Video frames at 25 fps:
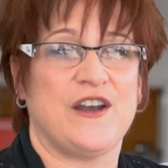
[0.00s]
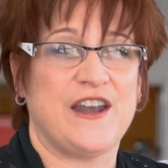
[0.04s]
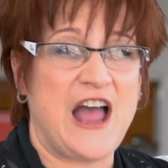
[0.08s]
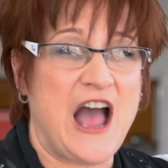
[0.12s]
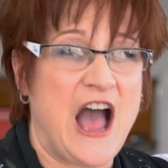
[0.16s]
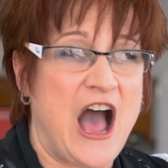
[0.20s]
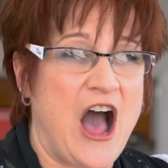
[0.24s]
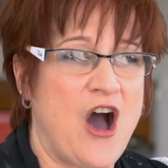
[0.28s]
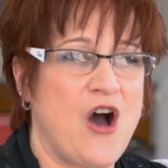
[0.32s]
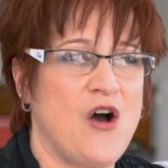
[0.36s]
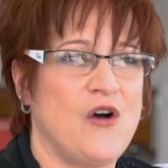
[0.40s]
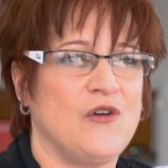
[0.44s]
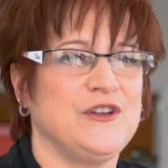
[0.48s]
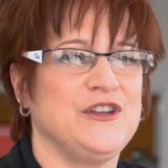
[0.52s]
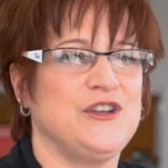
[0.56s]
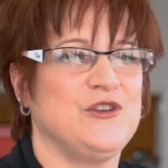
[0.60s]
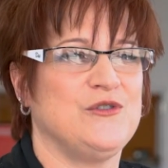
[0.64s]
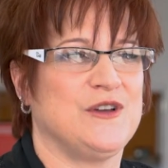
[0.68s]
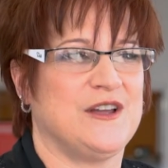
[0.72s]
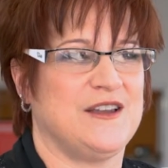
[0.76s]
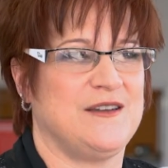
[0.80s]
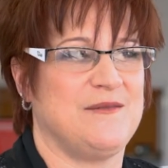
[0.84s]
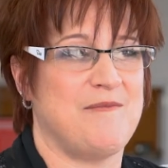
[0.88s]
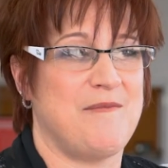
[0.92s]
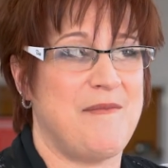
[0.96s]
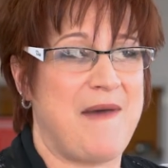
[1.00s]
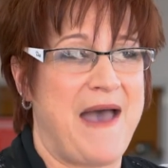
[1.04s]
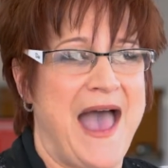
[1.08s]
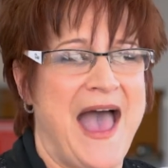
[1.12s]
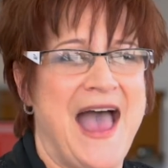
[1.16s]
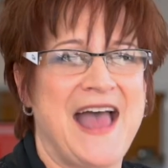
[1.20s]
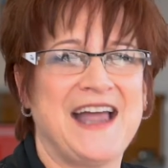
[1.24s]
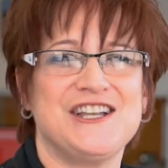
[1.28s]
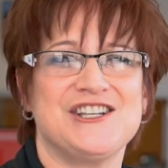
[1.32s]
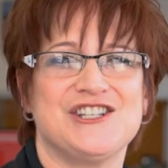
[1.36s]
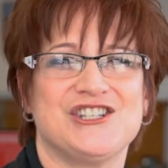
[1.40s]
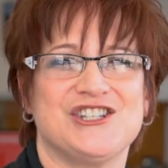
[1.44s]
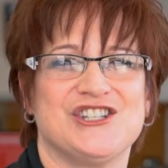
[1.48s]
how you can
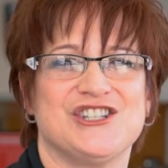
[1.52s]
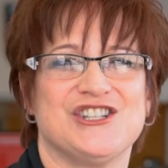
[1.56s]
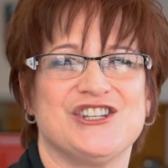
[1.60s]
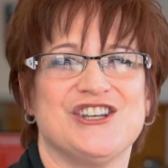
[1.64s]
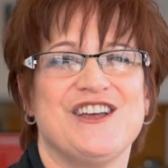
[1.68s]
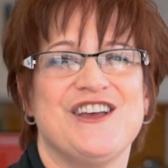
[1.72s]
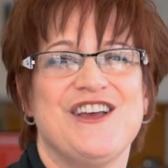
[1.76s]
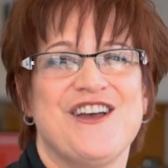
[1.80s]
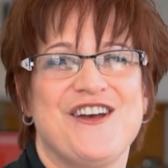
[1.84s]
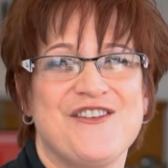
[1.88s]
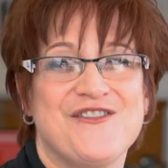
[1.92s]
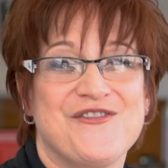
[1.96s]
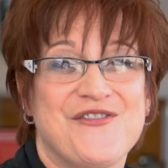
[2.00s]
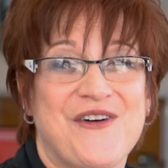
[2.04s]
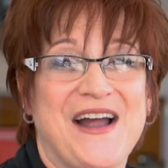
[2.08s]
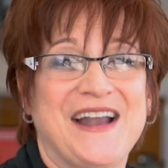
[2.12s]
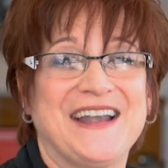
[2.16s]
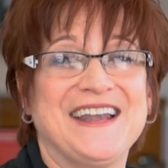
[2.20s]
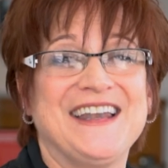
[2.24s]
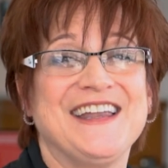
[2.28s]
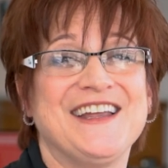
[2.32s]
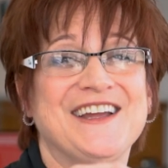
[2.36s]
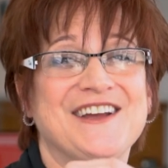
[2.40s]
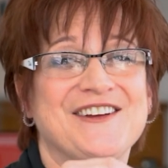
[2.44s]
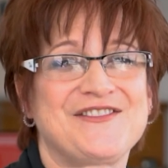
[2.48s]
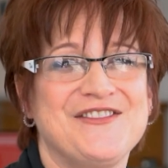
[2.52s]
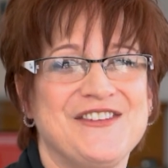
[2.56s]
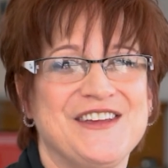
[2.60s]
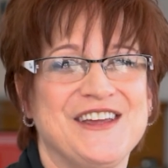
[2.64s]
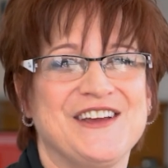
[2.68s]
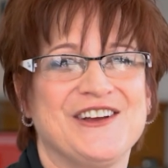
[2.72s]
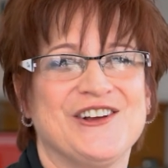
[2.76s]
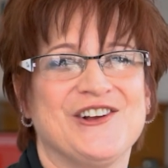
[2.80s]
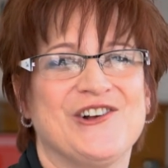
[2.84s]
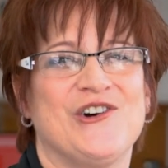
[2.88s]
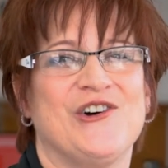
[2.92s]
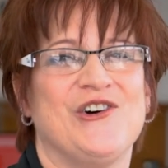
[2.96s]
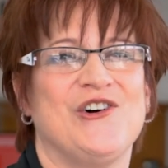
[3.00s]
match finding a
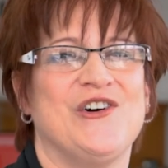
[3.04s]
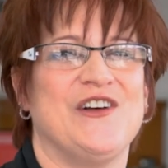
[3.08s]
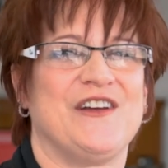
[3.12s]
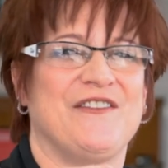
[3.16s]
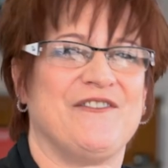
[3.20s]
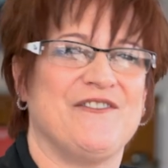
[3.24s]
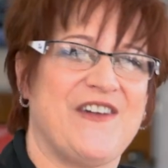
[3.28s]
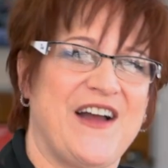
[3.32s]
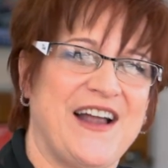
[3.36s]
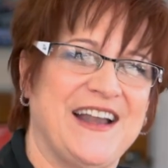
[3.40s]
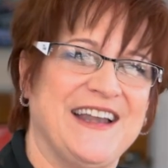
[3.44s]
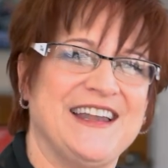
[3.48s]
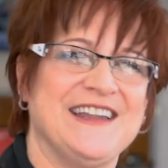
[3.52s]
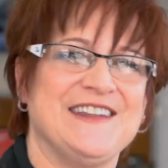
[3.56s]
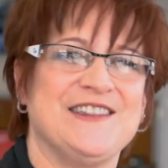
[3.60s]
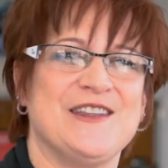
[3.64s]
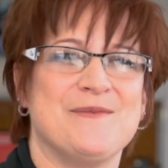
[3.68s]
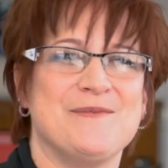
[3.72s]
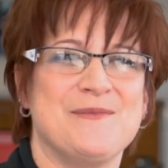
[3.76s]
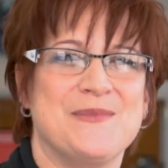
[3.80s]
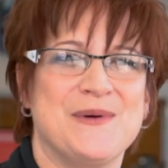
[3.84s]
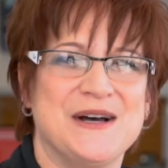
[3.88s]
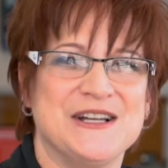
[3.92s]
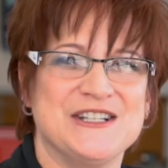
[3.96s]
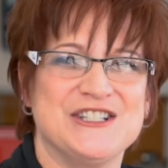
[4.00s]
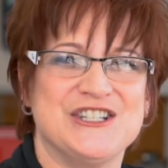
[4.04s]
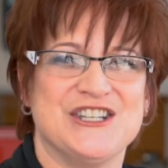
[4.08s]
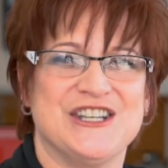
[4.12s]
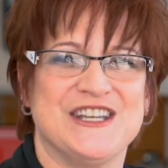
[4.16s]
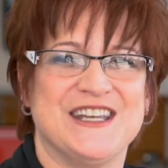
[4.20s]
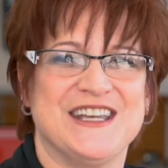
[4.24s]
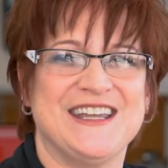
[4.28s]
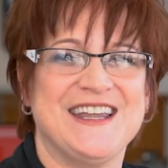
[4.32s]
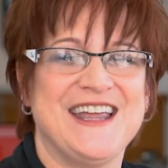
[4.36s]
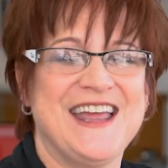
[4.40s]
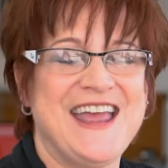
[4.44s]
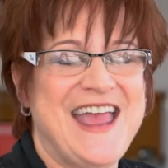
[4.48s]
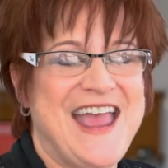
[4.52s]
vehicle and finding the
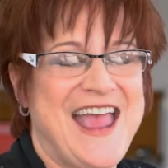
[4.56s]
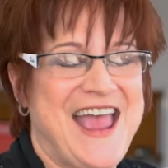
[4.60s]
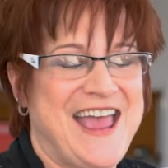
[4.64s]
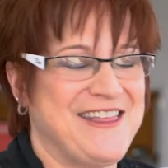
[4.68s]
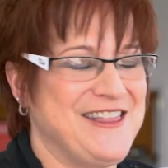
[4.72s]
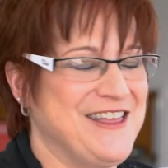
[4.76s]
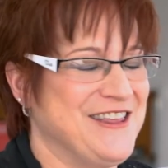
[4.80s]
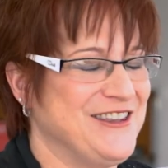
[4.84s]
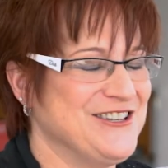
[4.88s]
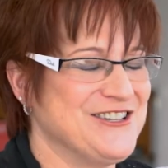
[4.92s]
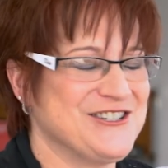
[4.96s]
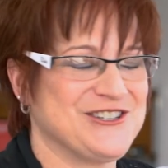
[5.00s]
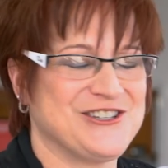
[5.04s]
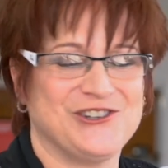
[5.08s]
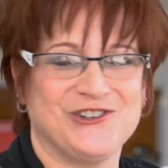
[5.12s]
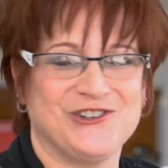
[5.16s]
budget, and then just